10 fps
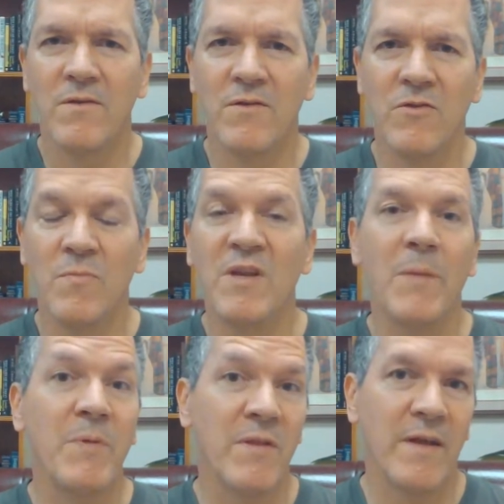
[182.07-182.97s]
to
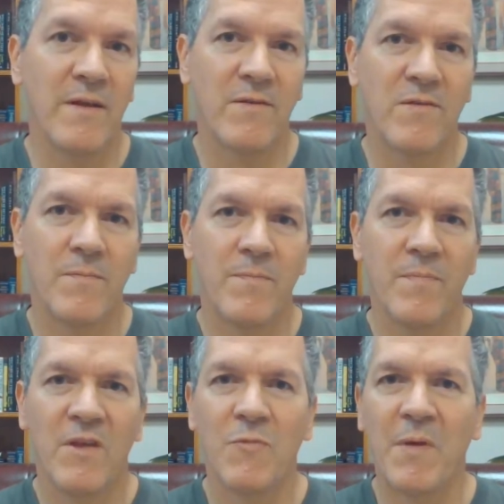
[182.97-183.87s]
manipulate us,
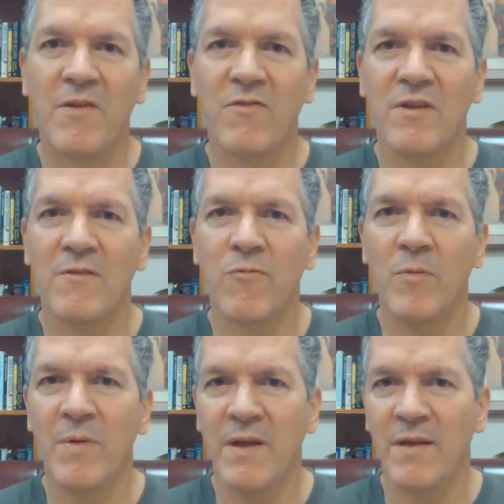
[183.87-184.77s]
especially if
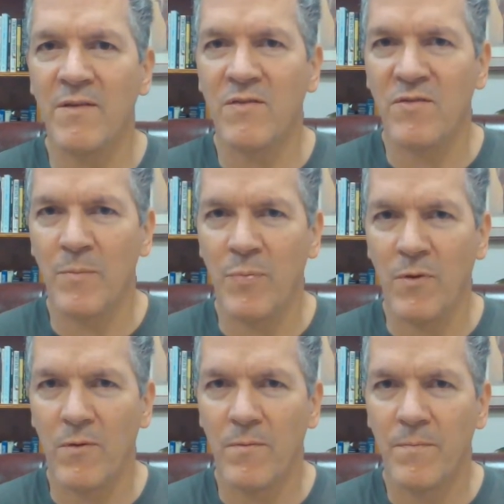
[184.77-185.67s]
we're being
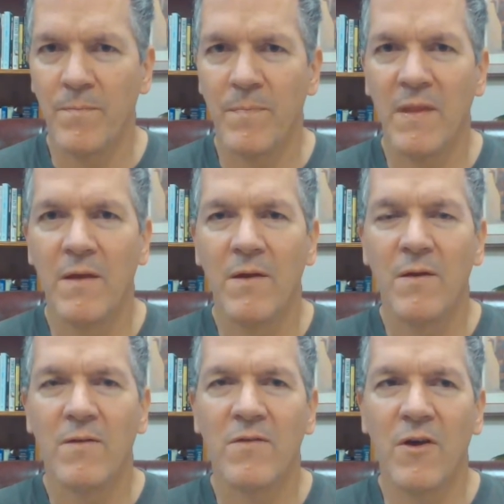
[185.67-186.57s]
simple.
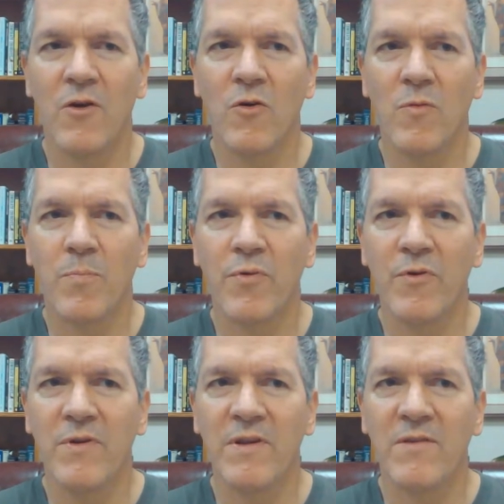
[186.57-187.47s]
So
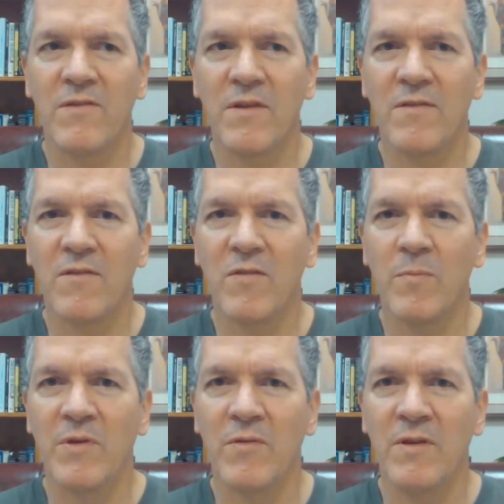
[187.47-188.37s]
prudence is this
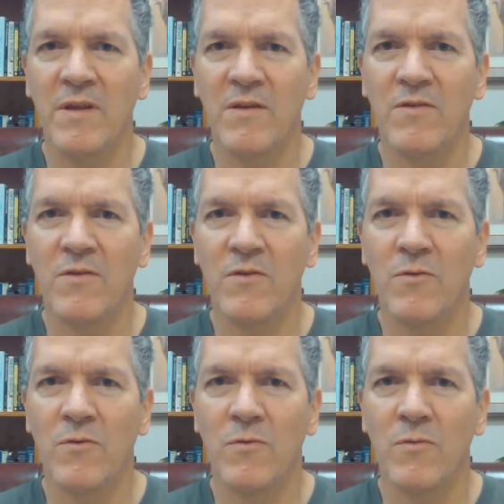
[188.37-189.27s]
ability
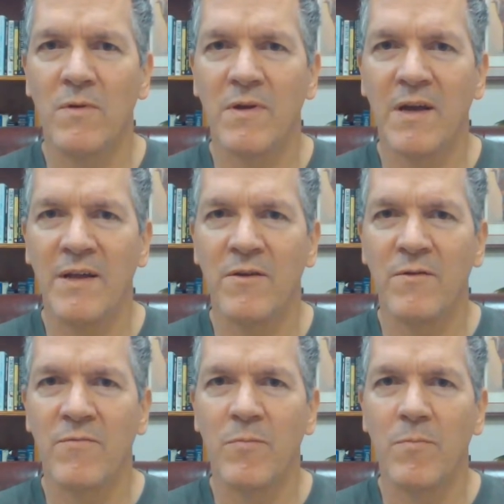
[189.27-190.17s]
to kind
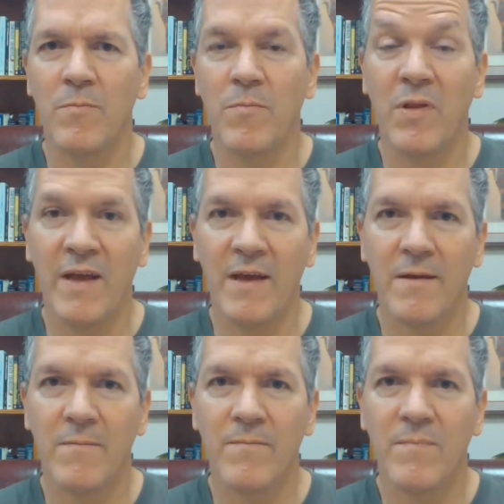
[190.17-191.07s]
of
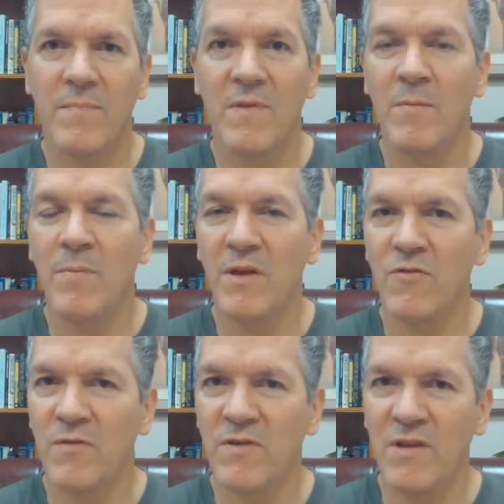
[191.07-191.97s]
plan and be
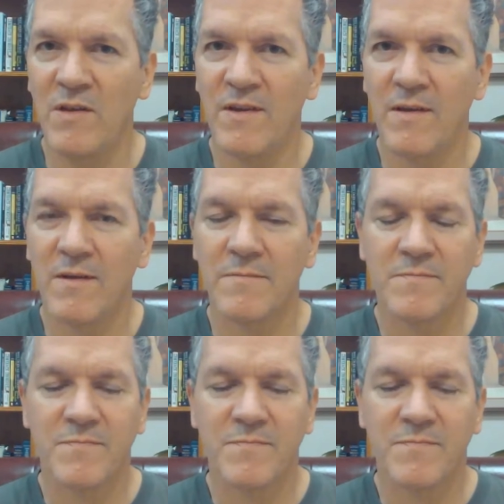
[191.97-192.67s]
strategic.